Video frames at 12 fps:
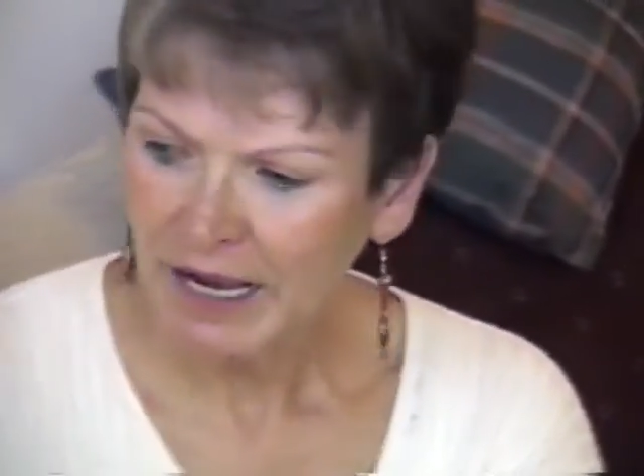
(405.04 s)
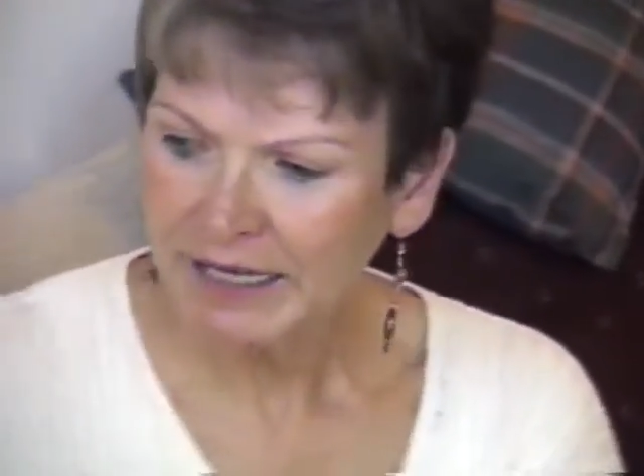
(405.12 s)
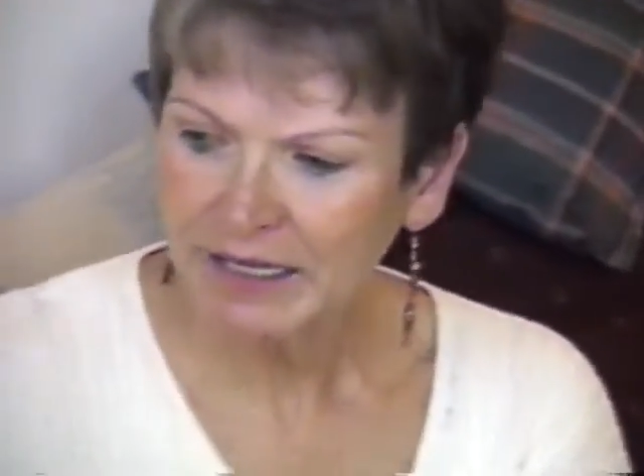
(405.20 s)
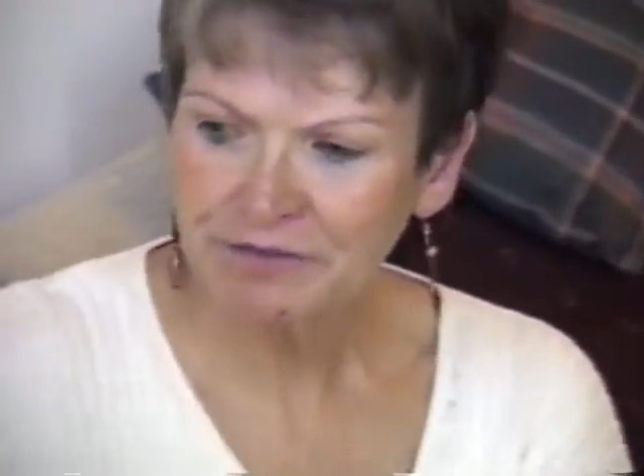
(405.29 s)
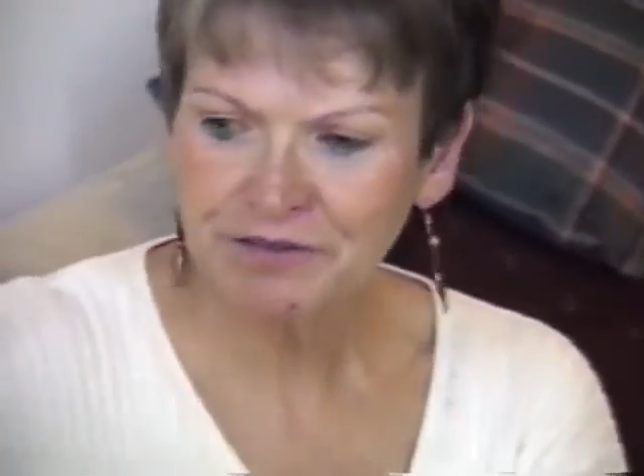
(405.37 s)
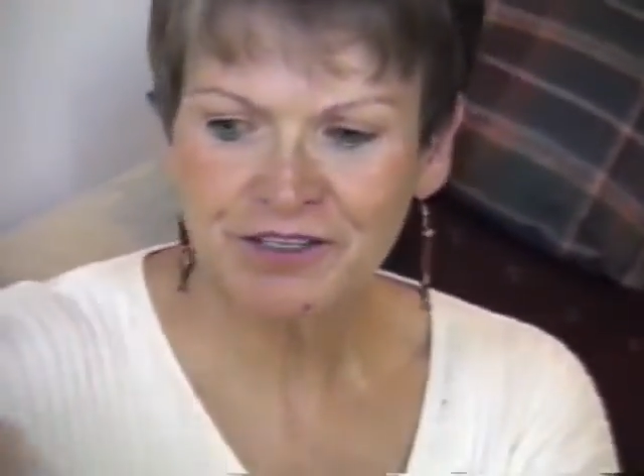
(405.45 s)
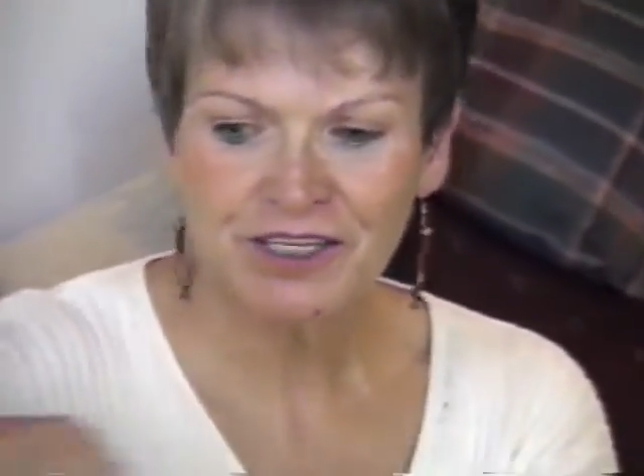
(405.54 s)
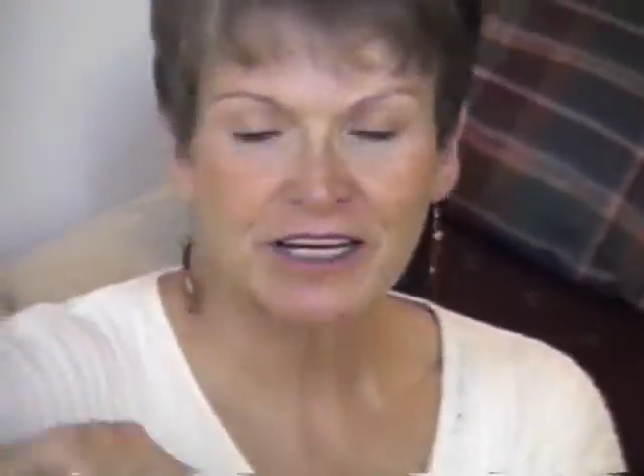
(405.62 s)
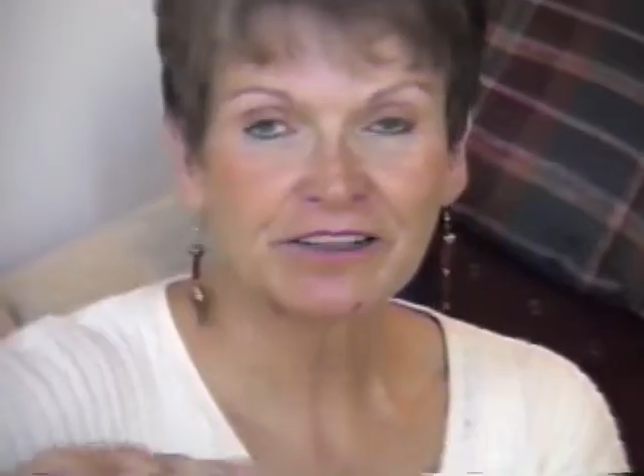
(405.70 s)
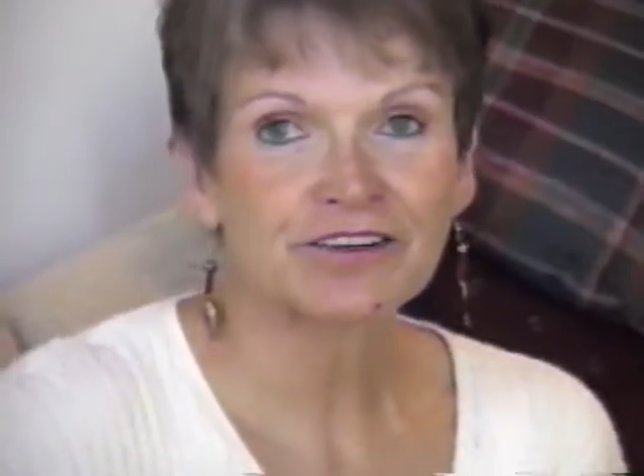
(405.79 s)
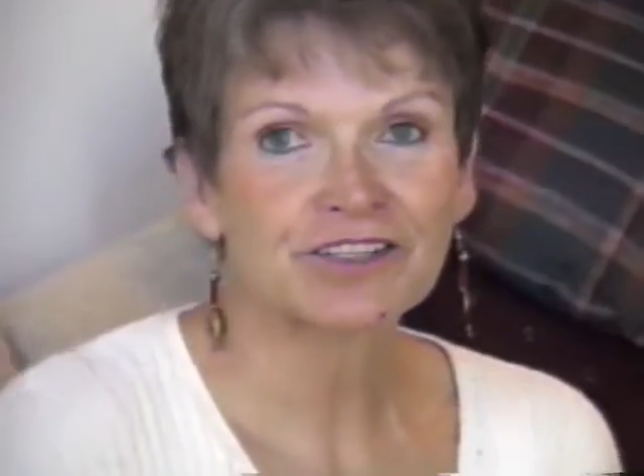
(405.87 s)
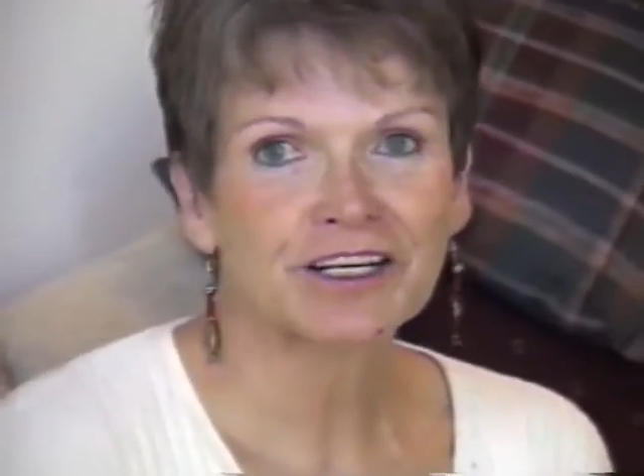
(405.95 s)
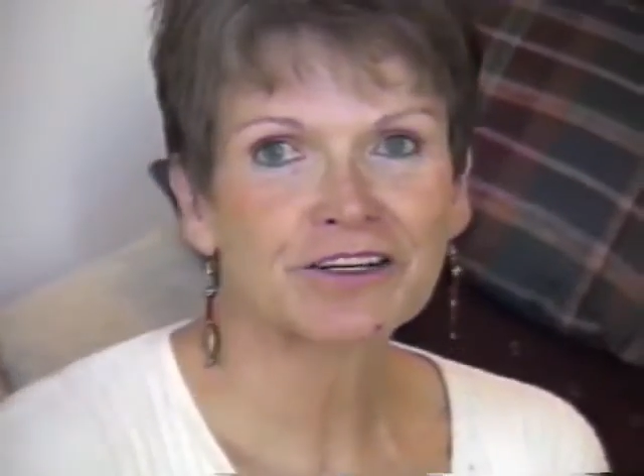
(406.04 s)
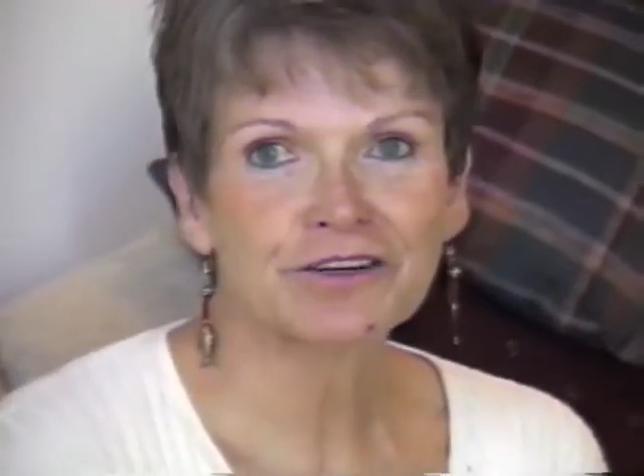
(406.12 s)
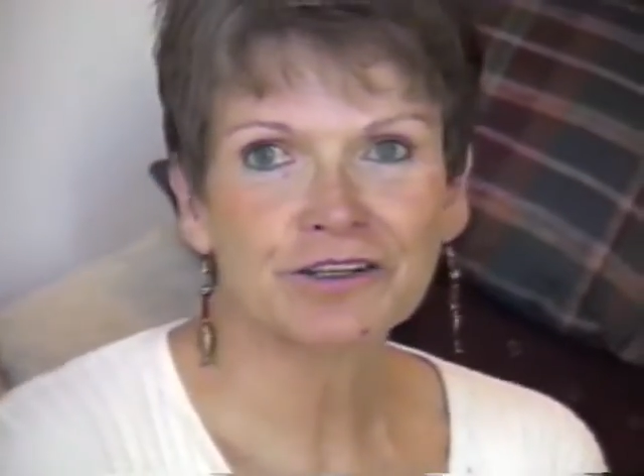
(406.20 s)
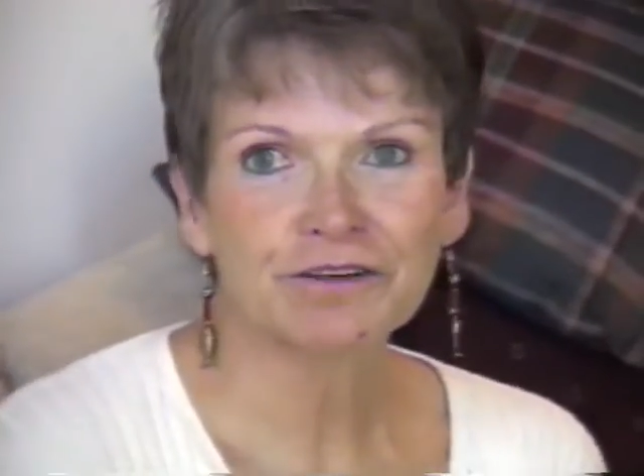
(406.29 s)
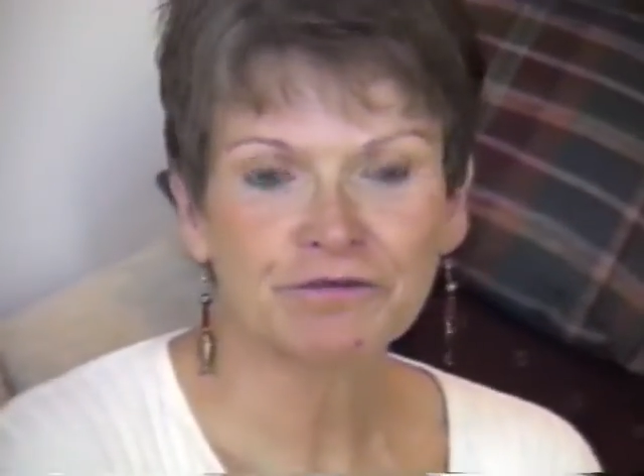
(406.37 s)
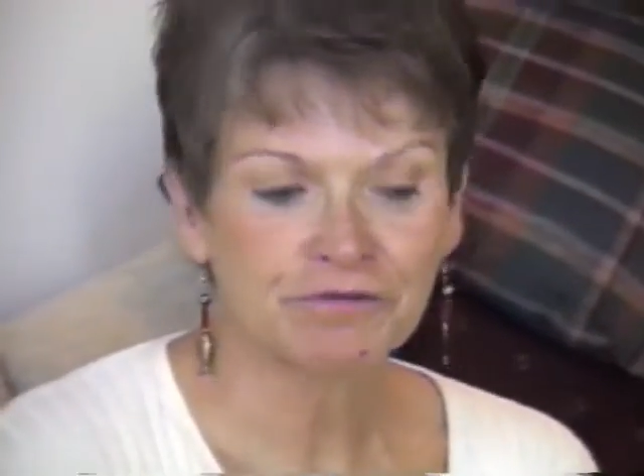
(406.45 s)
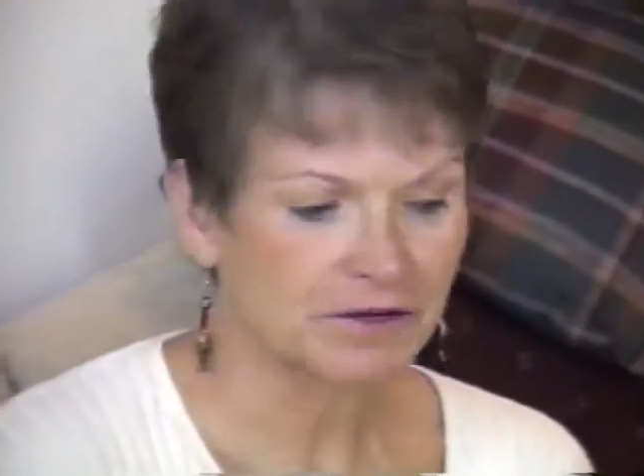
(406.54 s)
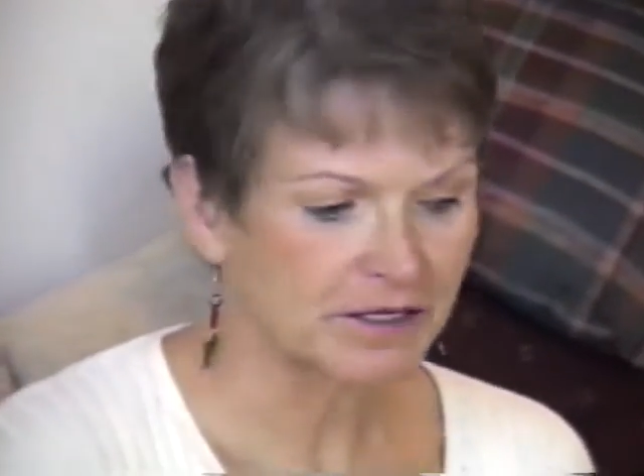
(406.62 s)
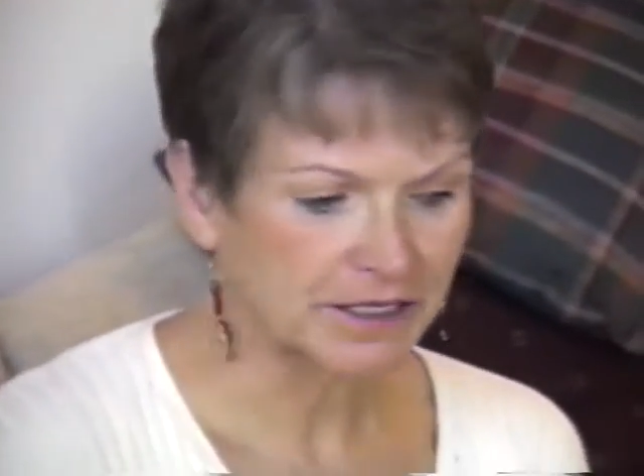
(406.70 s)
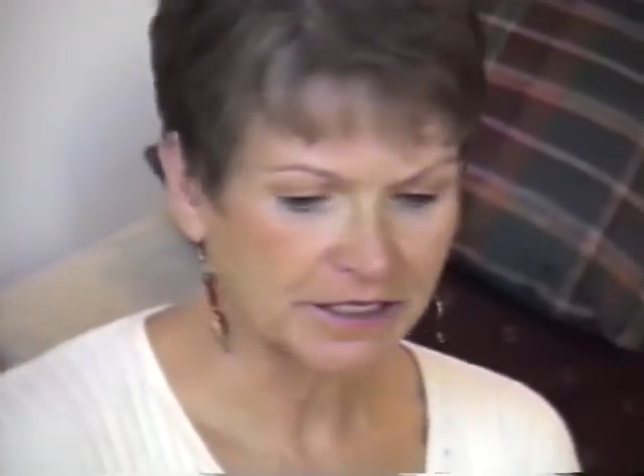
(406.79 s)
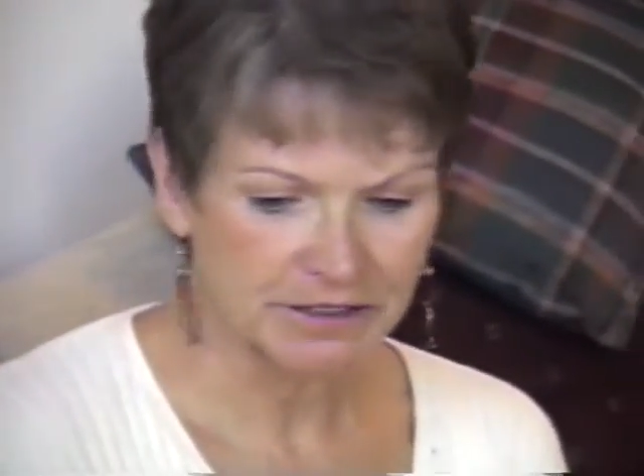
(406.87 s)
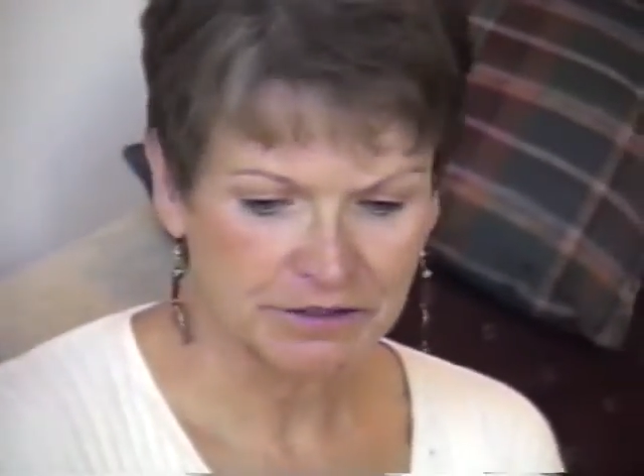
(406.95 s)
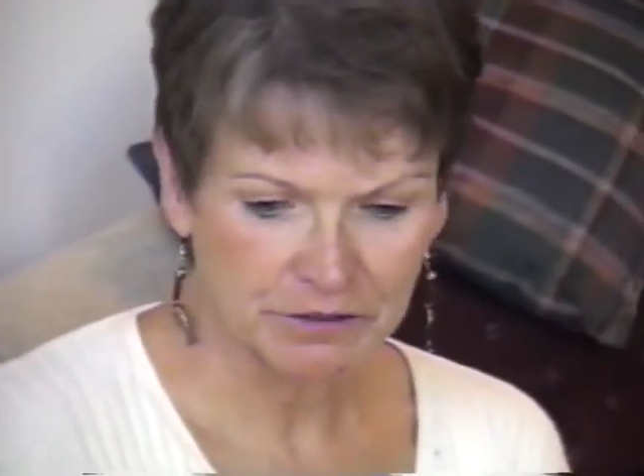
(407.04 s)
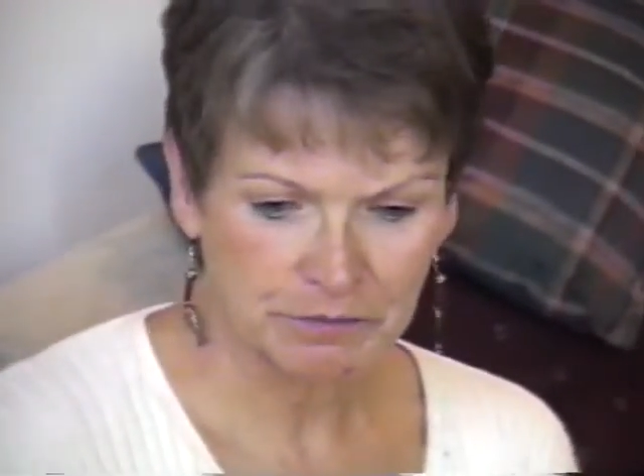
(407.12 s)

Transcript: I left this out because I couldn't find